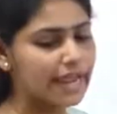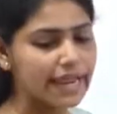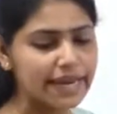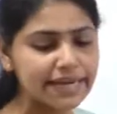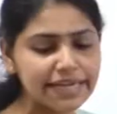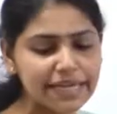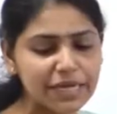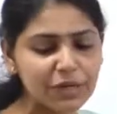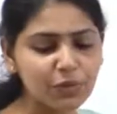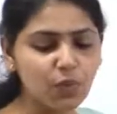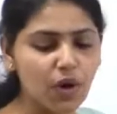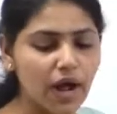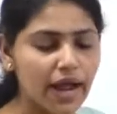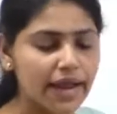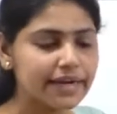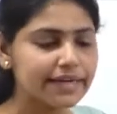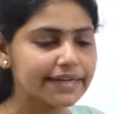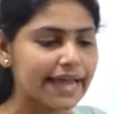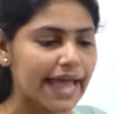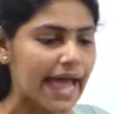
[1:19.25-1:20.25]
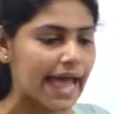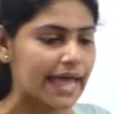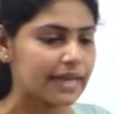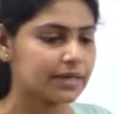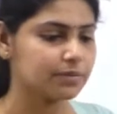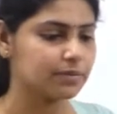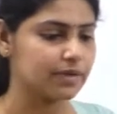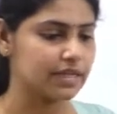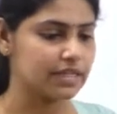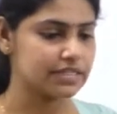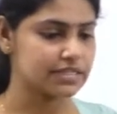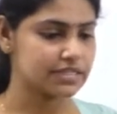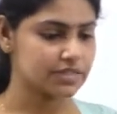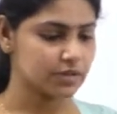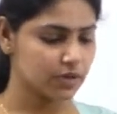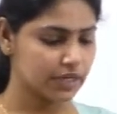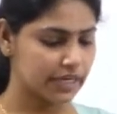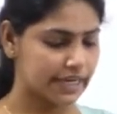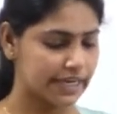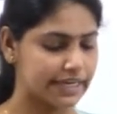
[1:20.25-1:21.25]
any wild animal,
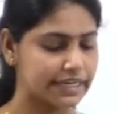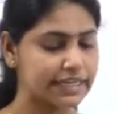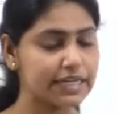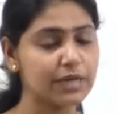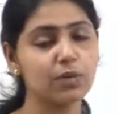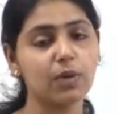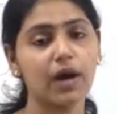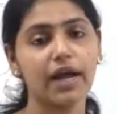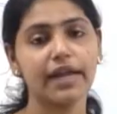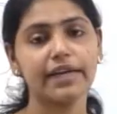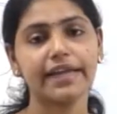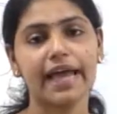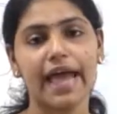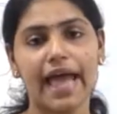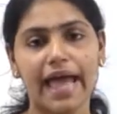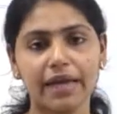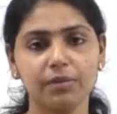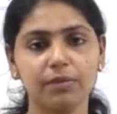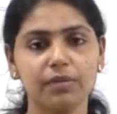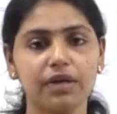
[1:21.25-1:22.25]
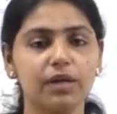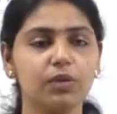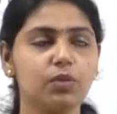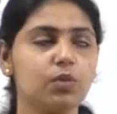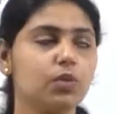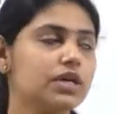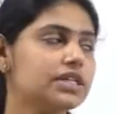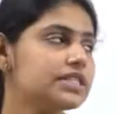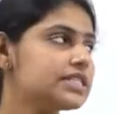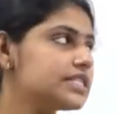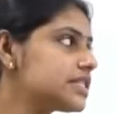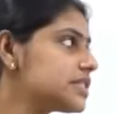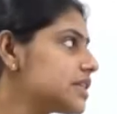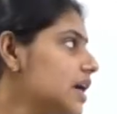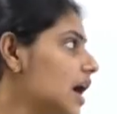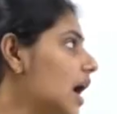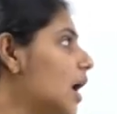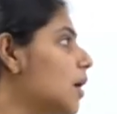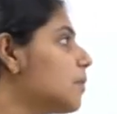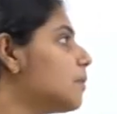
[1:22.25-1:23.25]
okay, any wild animal which
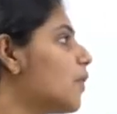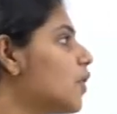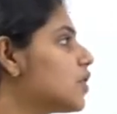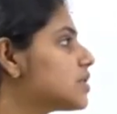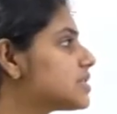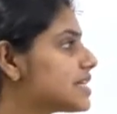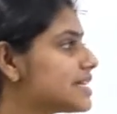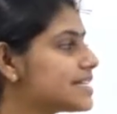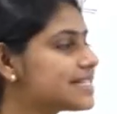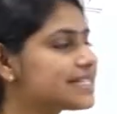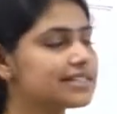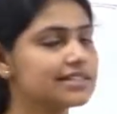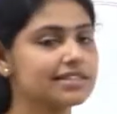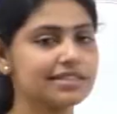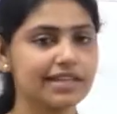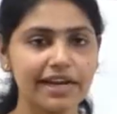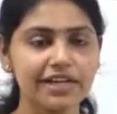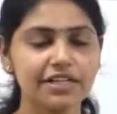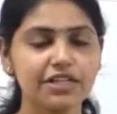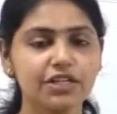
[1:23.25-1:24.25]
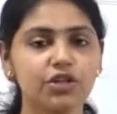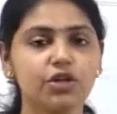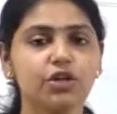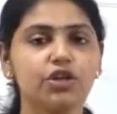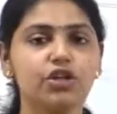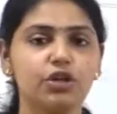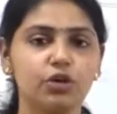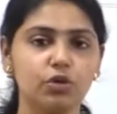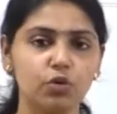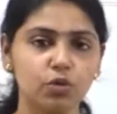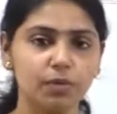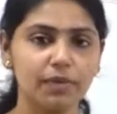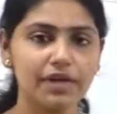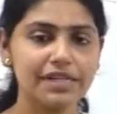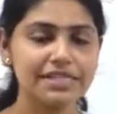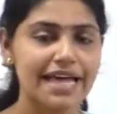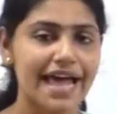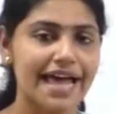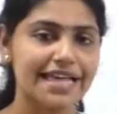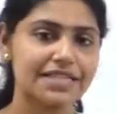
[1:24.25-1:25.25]
poses threat to
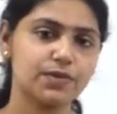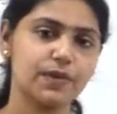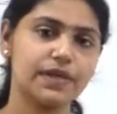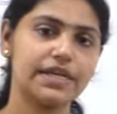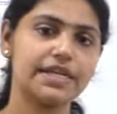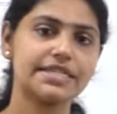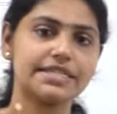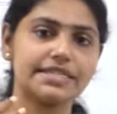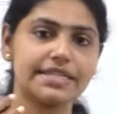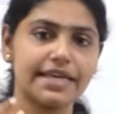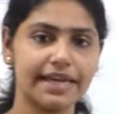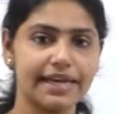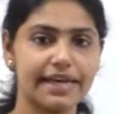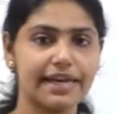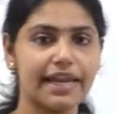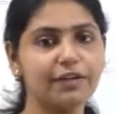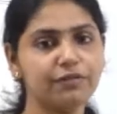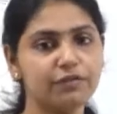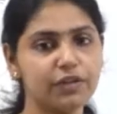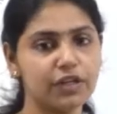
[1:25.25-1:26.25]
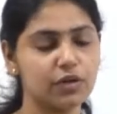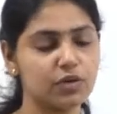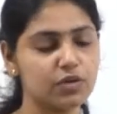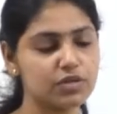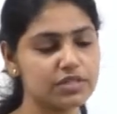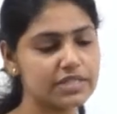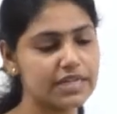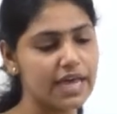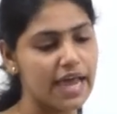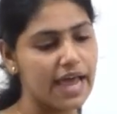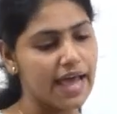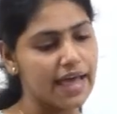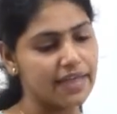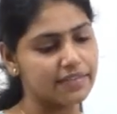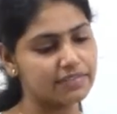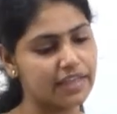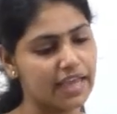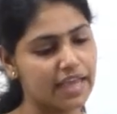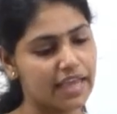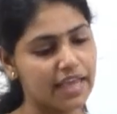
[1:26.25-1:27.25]
humans as well as their livelihoods,
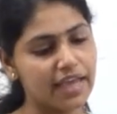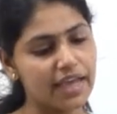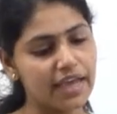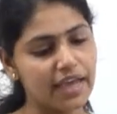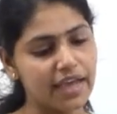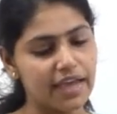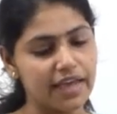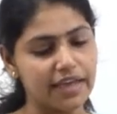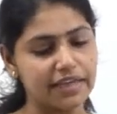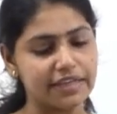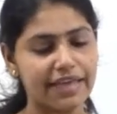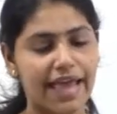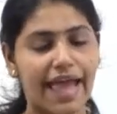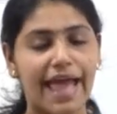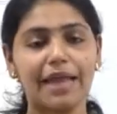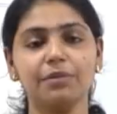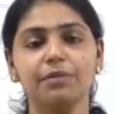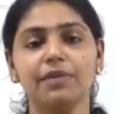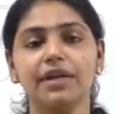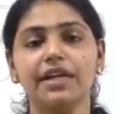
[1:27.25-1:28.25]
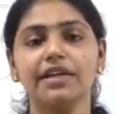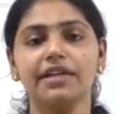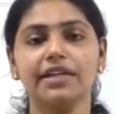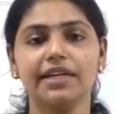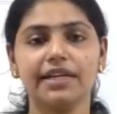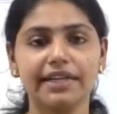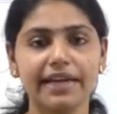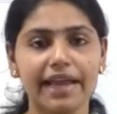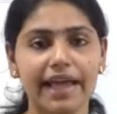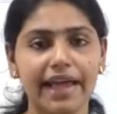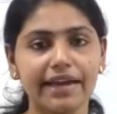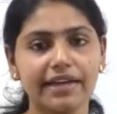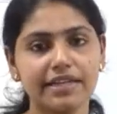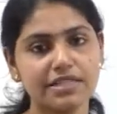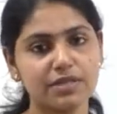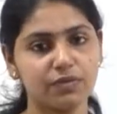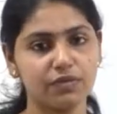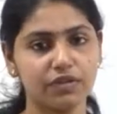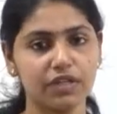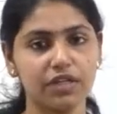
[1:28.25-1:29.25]
they can be declared
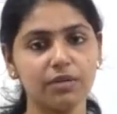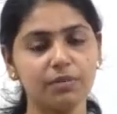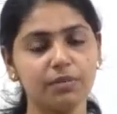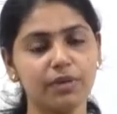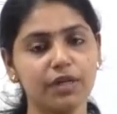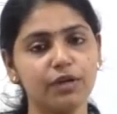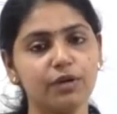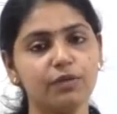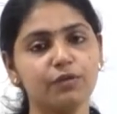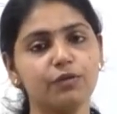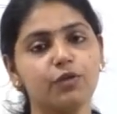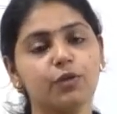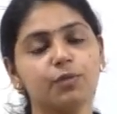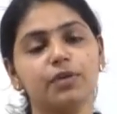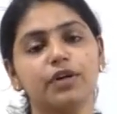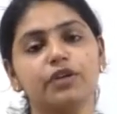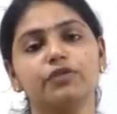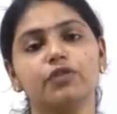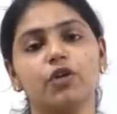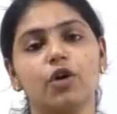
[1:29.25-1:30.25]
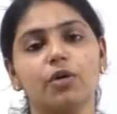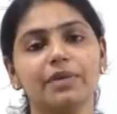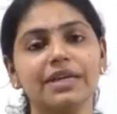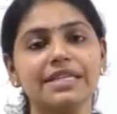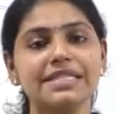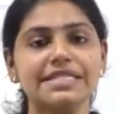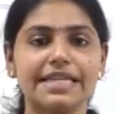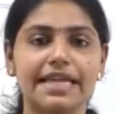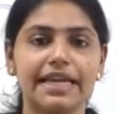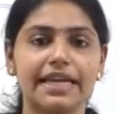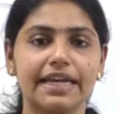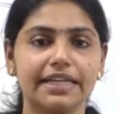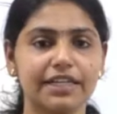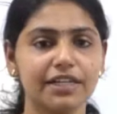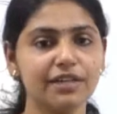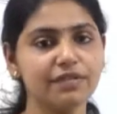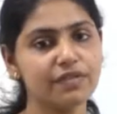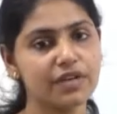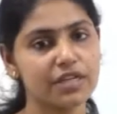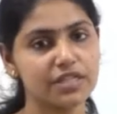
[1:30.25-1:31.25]
as vermin for performing
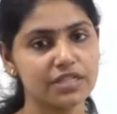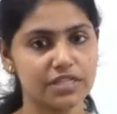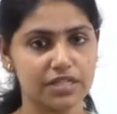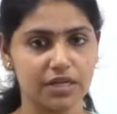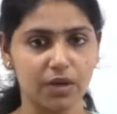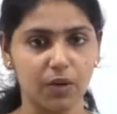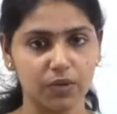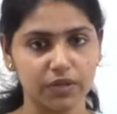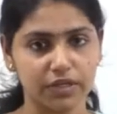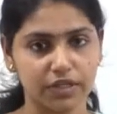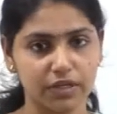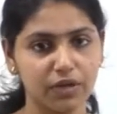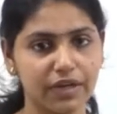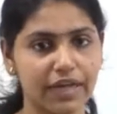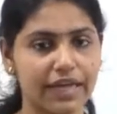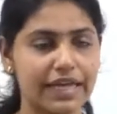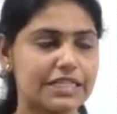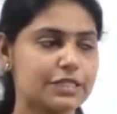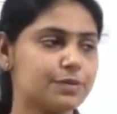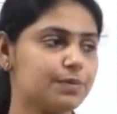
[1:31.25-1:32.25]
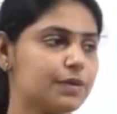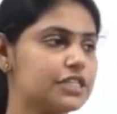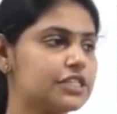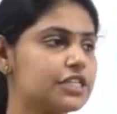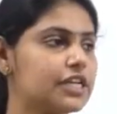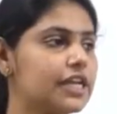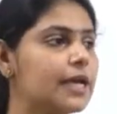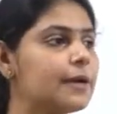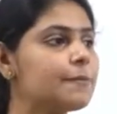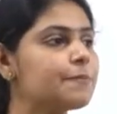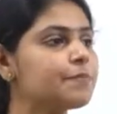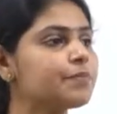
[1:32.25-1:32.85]
selective slaughter okay especially